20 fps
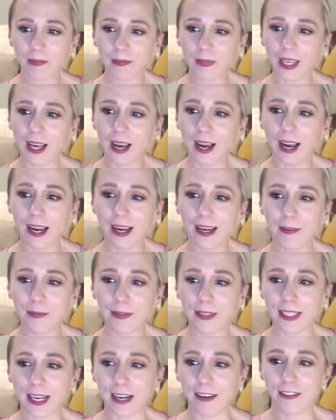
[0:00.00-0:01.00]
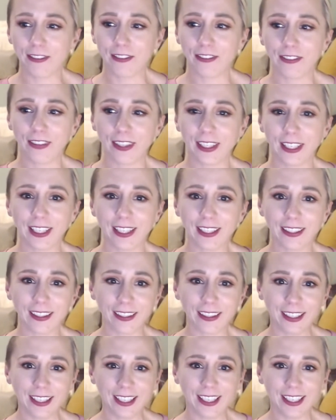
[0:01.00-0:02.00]
I am
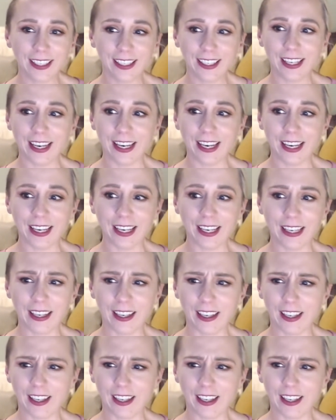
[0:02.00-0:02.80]
definitely a